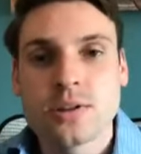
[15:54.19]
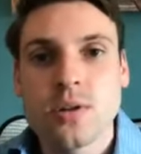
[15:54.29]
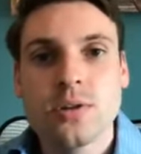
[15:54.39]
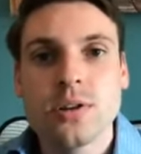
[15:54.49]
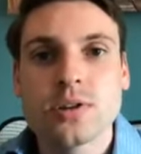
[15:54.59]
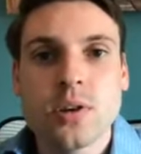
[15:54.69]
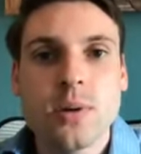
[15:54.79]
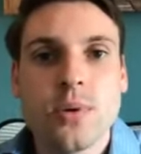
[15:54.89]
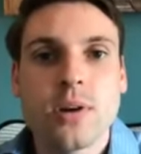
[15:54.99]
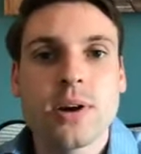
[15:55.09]
let's go to the
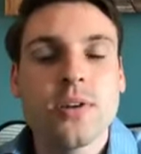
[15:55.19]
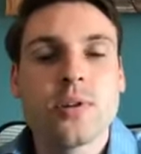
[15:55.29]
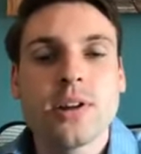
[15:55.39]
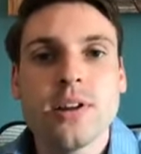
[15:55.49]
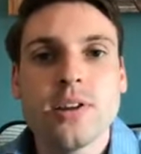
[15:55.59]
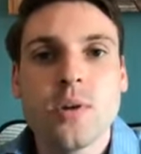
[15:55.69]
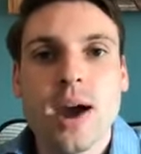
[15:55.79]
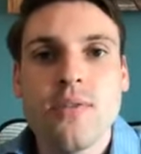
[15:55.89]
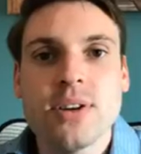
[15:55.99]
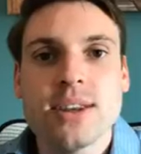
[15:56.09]
starting point, right? You clearly
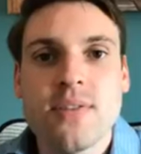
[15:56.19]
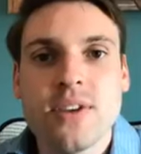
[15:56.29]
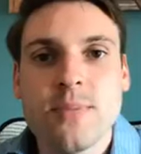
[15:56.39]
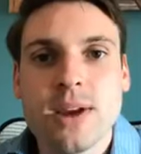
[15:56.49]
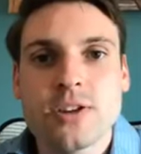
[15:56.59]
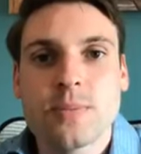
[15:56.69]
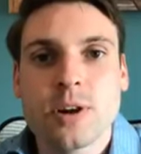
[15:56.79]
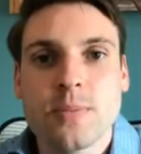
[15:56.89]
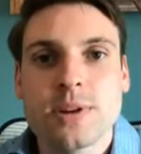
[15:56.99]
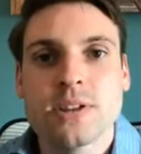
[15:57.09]
don't have a definite major
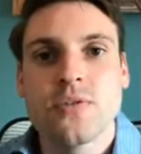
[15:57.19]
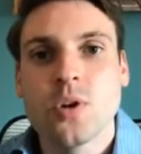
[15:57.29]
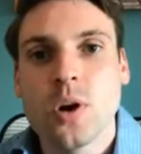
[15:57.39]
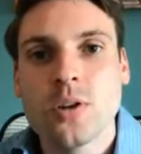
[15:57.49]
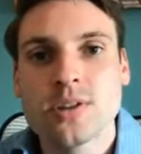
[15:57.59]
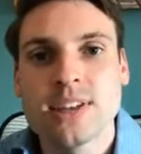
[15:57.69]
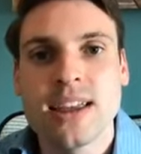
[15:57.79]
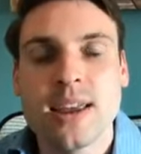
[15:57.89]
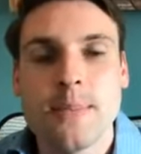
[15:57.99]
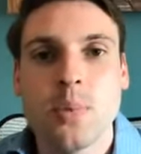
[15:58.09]
purpose if you don't
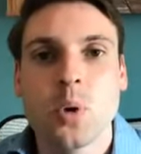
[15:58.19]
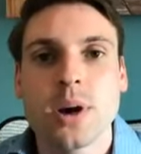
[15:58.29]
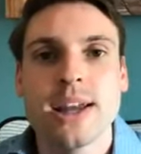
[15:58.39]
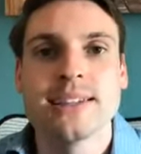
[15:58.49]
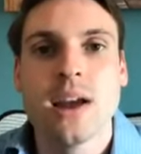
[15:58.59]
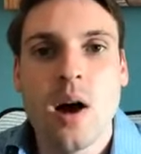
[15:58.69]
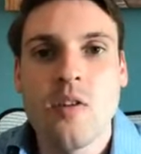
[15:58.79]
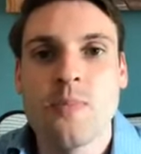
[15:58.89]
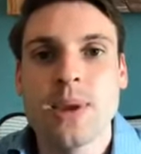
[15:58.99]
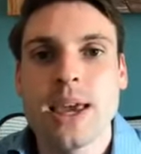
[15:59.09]
understand the importance
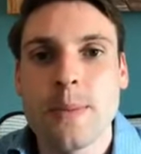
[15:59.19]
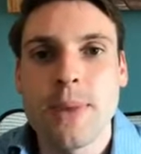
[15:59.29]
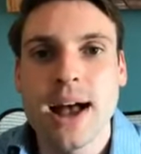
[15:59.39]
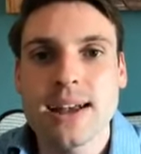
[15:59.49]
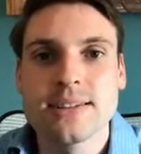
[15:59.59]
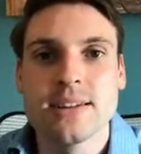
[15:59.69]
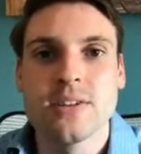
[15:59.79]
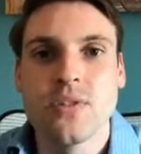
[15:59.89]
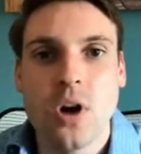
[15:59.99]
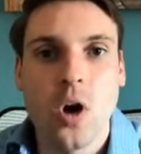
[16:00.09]
of being
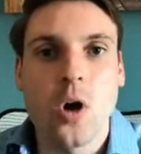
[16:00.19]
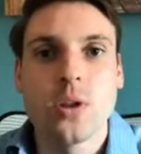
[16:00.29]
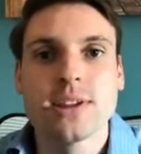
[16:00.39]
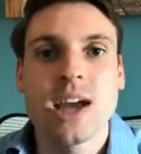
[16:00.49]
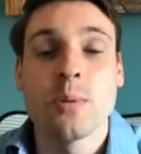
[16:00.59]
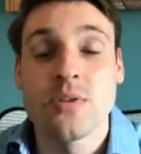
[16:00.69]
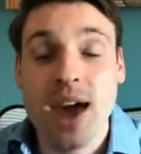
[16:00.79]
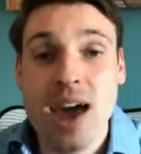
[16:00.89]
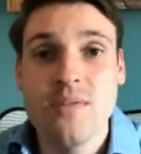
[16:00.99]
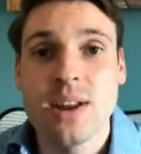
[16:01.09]
positive all the time,
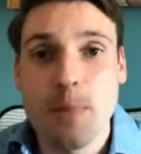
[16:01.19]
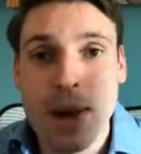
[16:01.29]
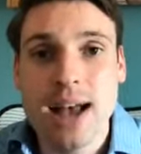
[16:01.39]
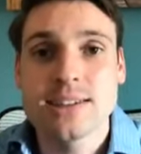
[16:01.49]
of having